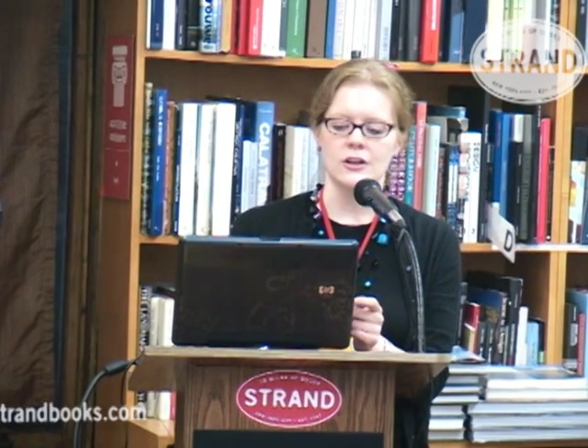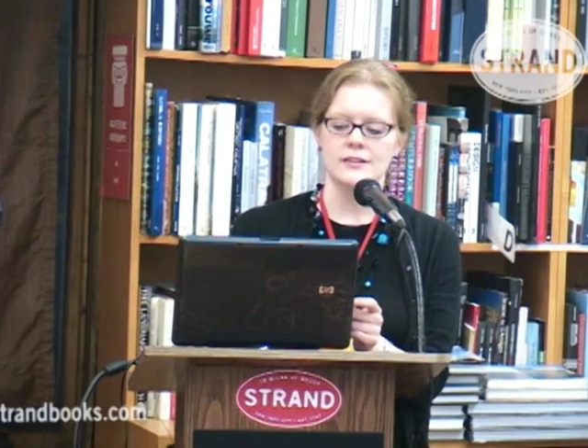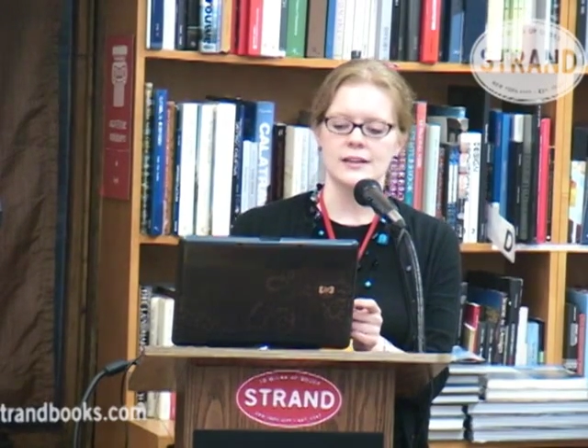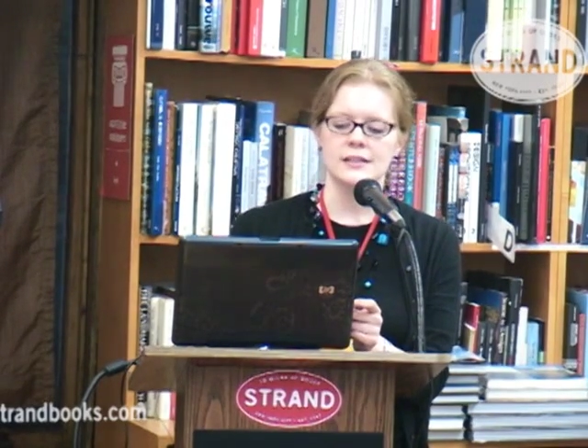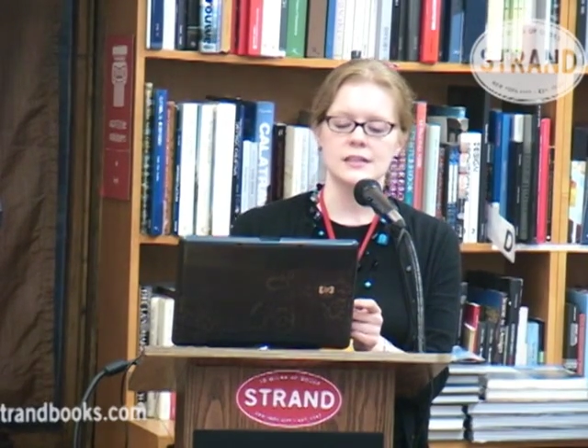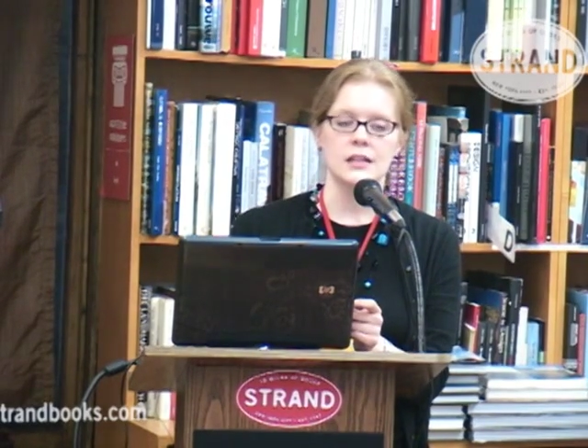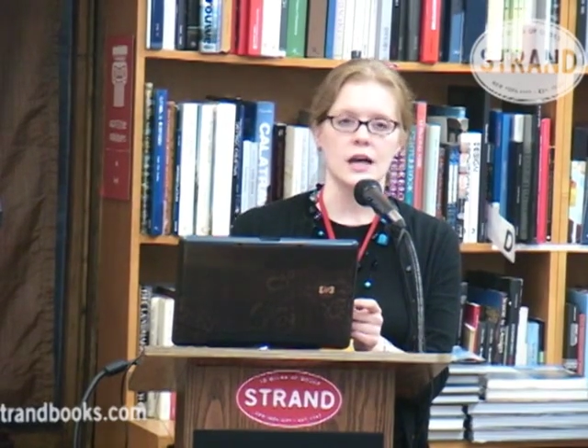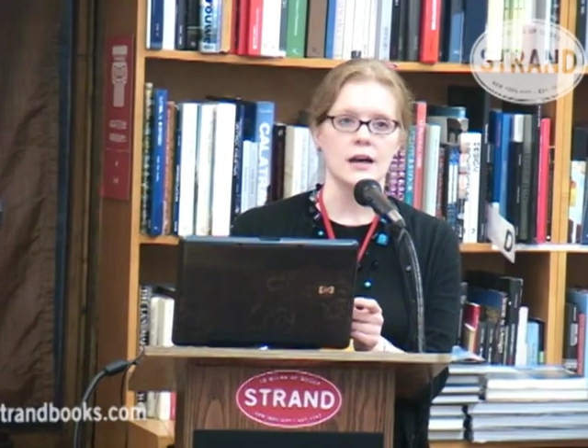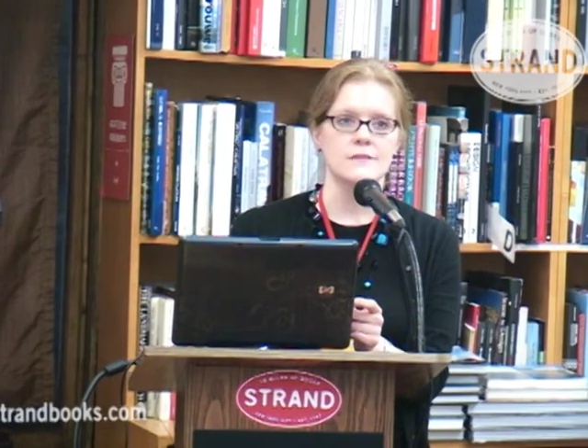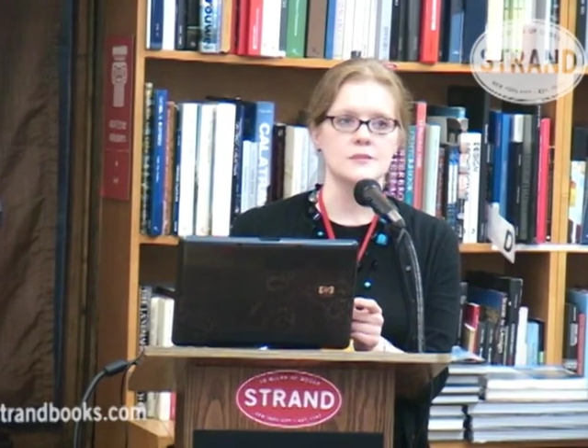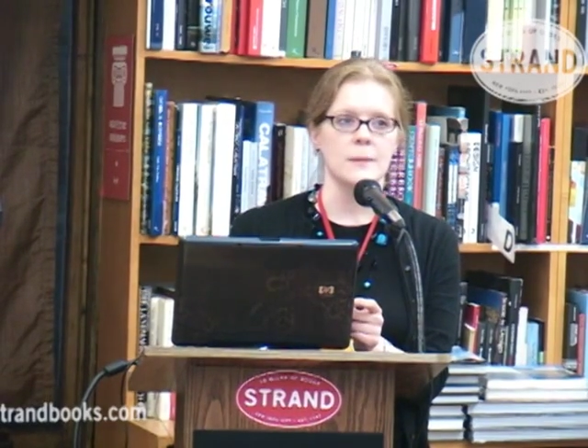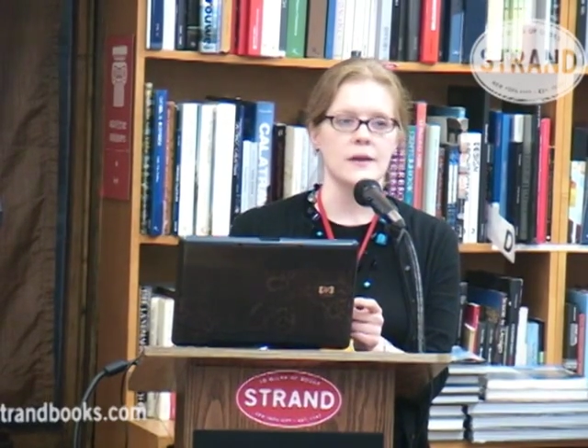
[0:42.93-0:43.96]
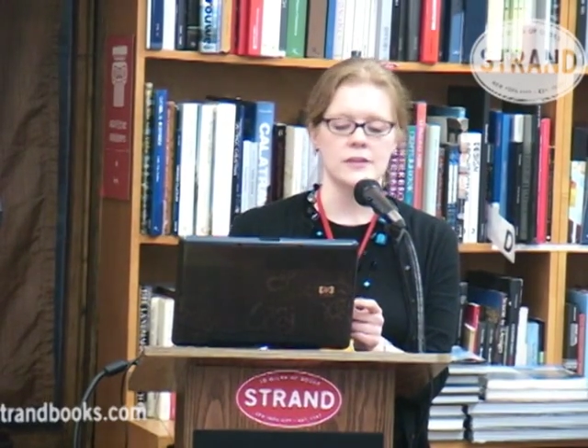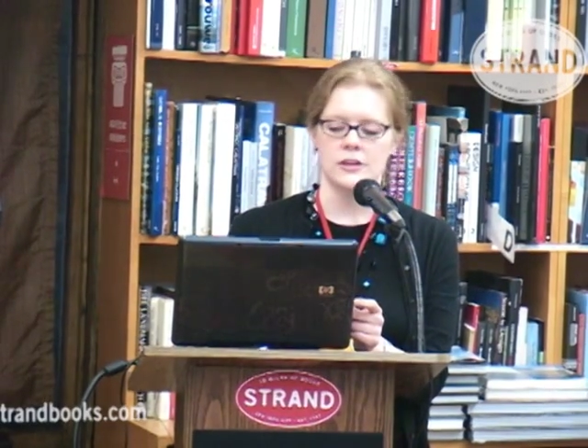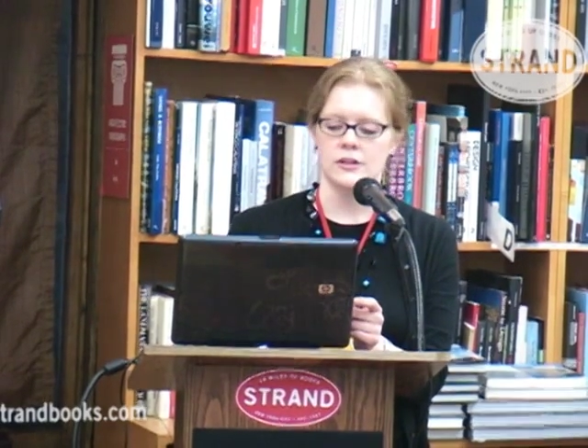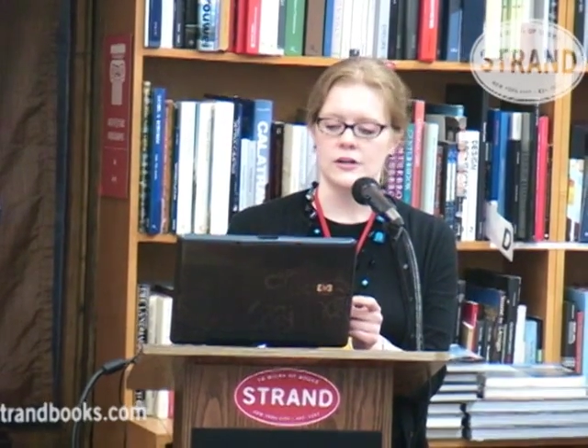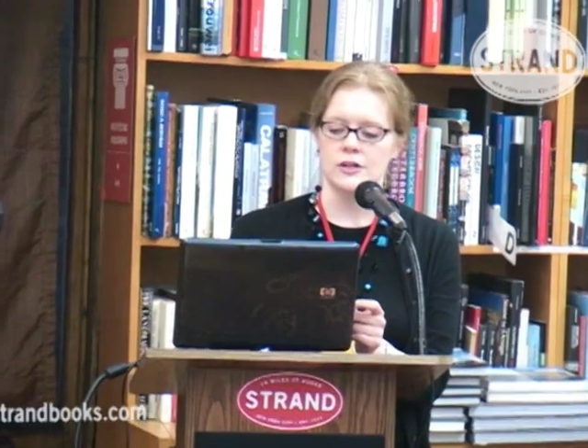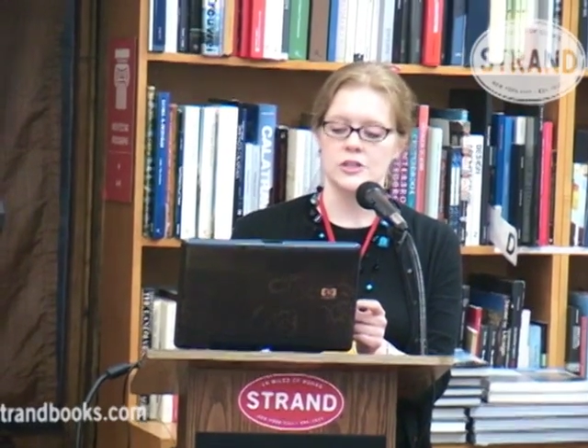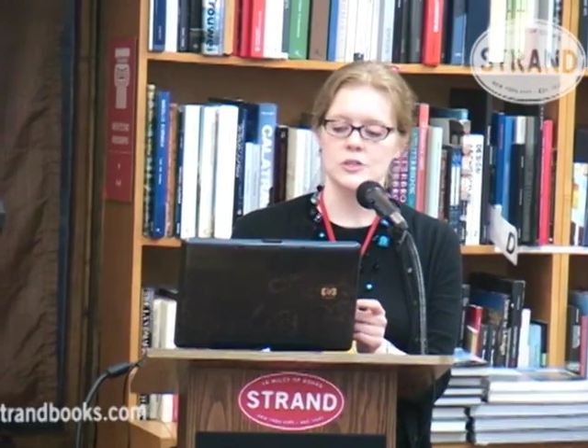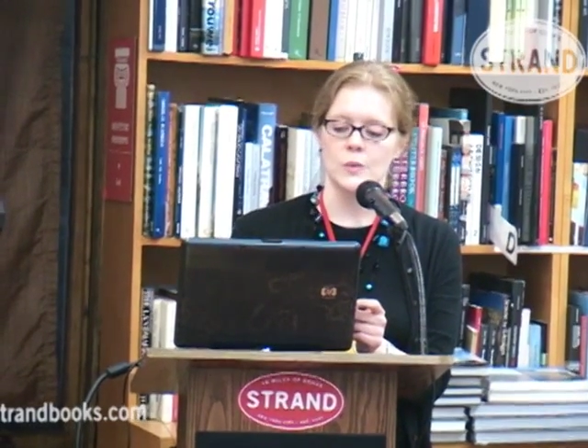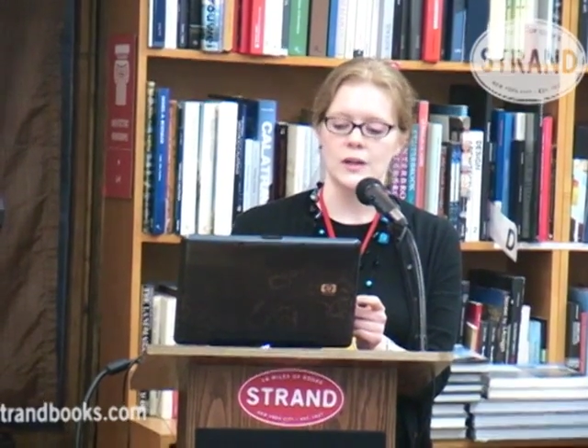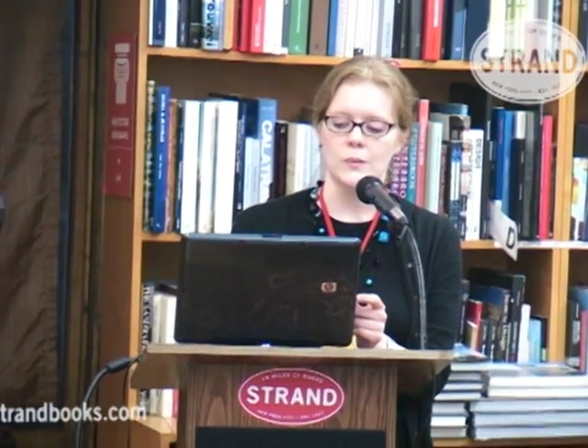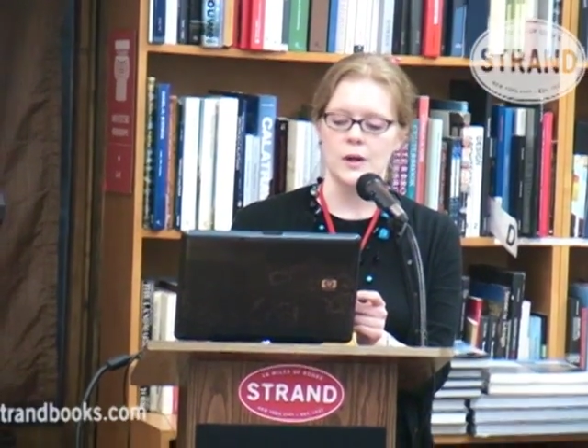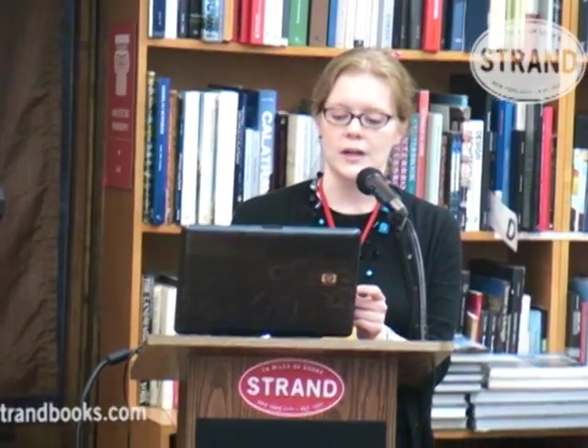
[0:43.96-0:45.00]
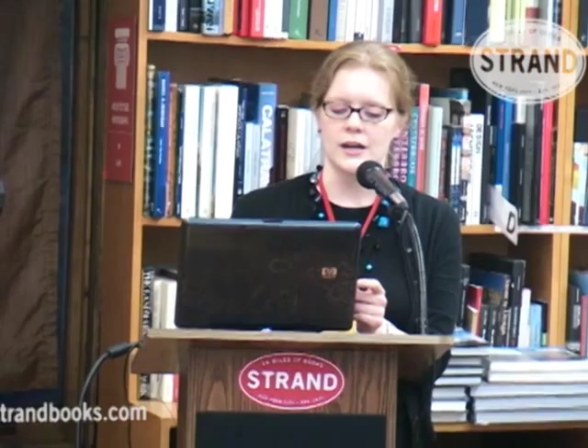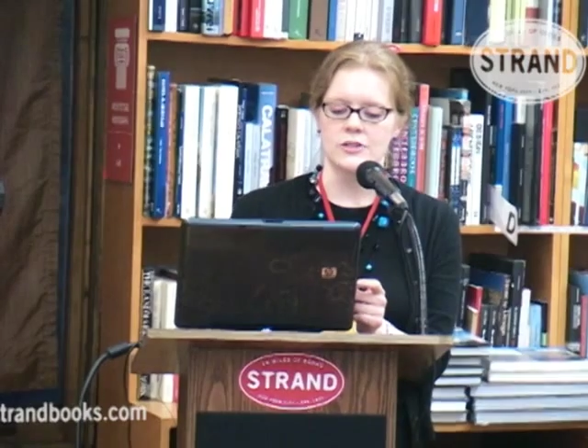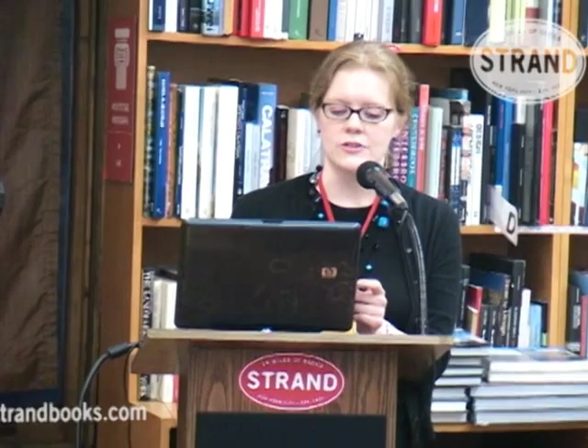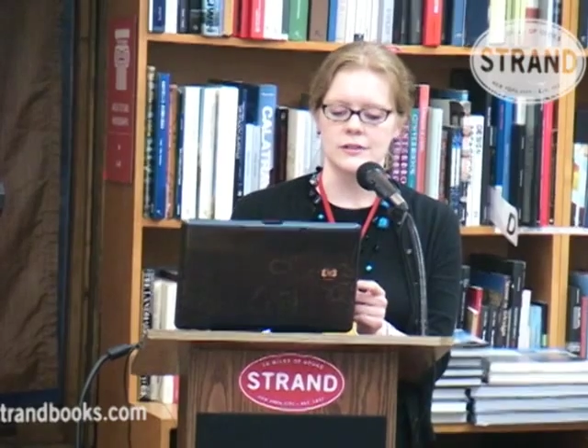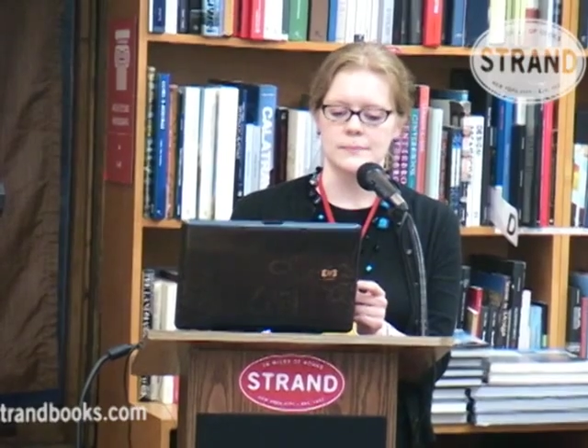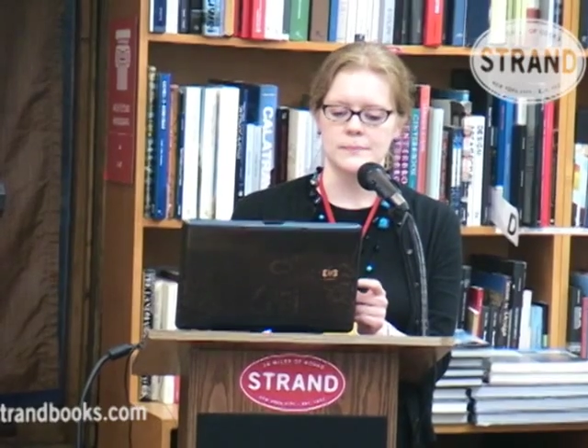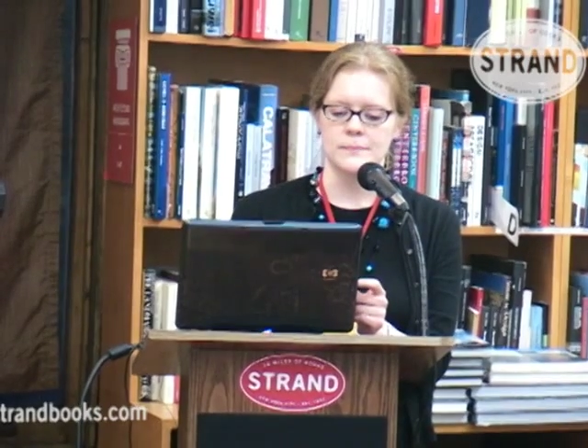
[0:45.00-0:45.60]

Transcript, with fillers: our daily lives by the year 2100.